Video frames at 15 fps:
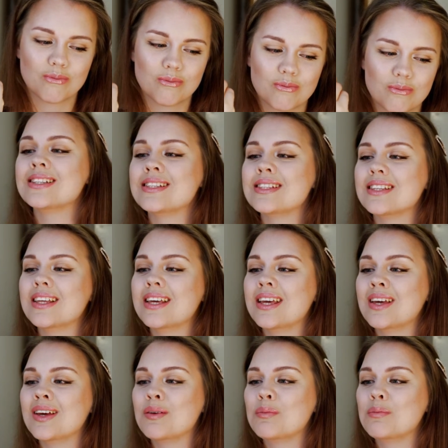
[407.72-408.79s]
This is
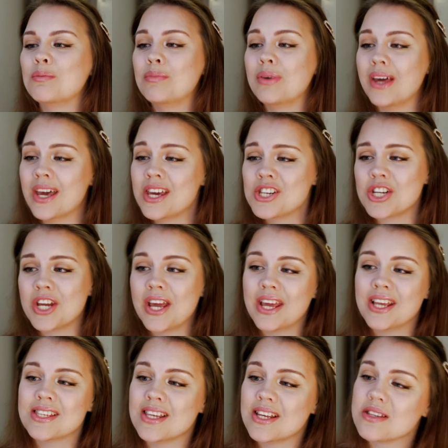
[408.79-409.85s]
the
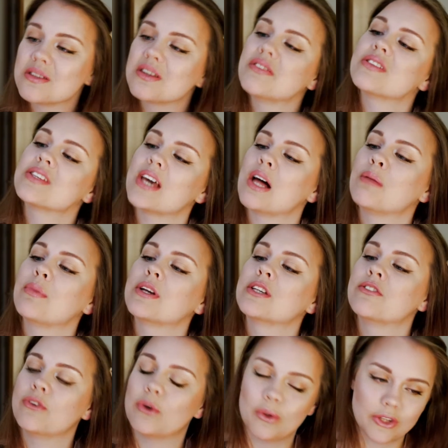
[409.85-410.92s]
BHA Sensitive Scalp
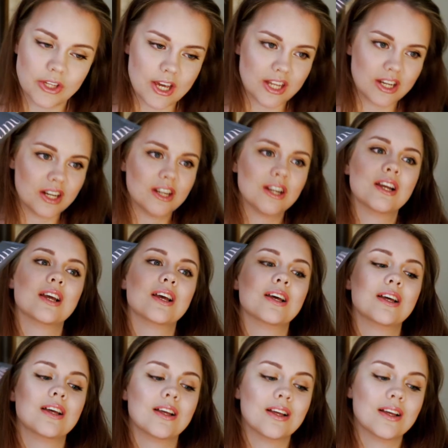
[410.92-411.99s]
Exfoliator.
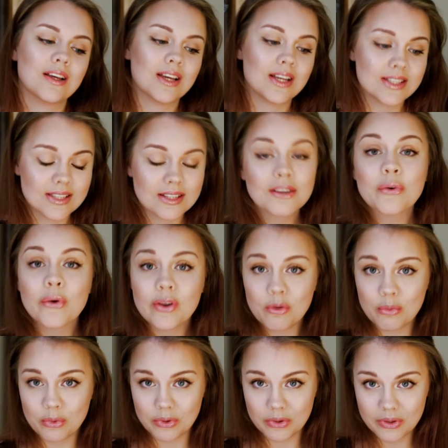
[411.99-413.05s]
It's
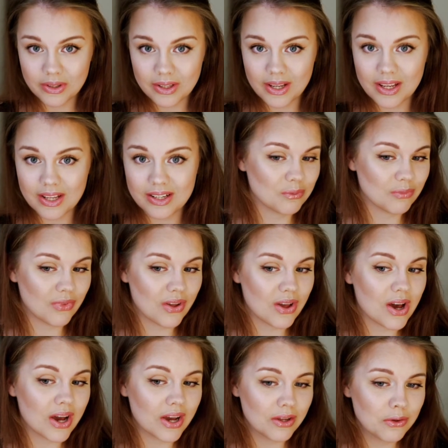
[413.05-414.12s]
incredible. And
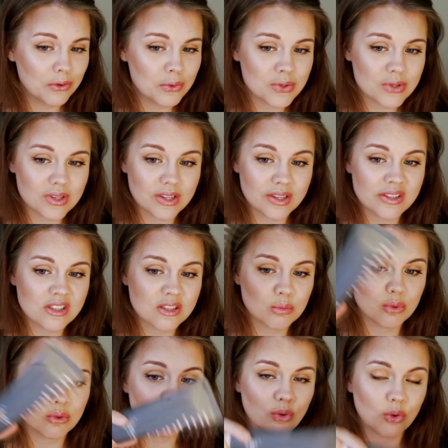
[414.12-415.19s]
I used this
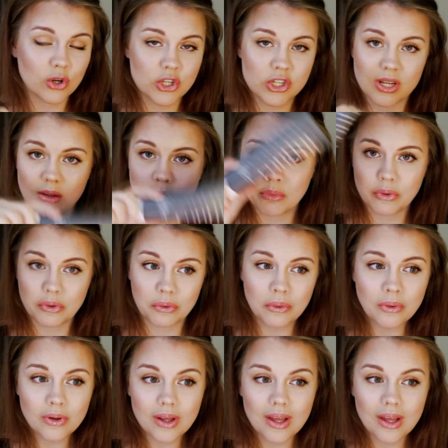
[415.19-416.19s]
before shampoo.